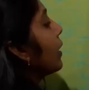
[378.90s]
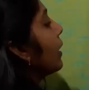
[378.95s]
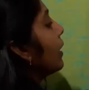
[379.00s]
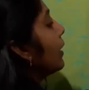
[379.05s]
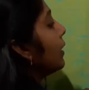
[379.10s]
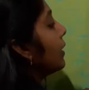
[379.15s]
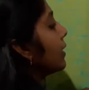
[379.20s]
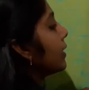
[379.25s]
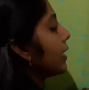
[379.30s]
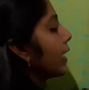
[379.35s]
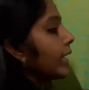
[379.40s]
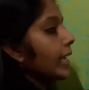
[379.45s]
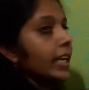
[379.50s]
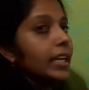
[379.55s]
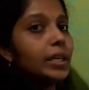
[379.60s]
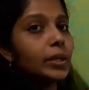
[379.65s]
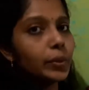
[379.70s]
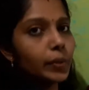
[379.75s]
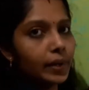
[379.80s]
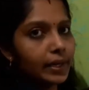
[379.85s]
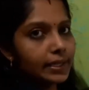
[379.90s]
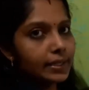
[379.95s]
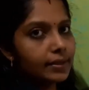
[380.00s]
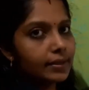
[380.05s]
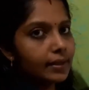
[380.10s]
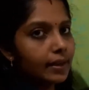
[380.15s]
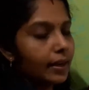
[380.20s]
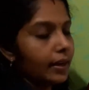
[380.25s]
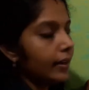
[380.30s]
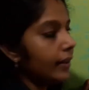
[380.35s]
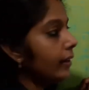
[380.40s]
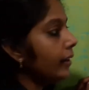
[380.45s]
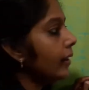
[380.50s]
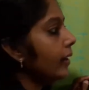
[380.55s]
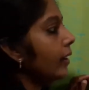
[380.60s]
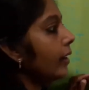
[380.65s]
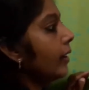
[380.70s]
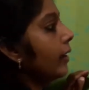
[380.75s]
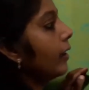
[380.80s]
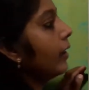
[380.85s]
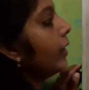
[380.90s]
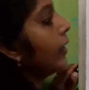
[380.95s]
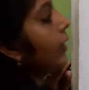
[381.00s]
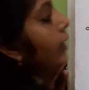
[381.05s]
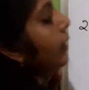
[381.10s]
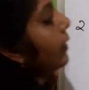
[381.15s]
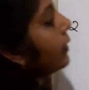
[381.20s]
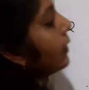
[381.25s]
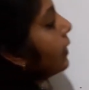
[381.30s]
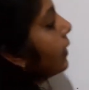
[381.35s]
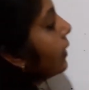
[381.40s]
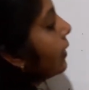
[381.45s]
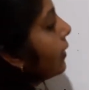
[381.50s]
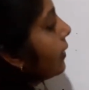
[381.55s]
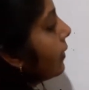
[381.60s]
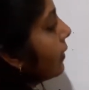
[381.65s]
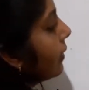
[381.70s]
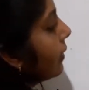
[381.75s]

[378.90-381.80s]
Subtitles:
In the second question, the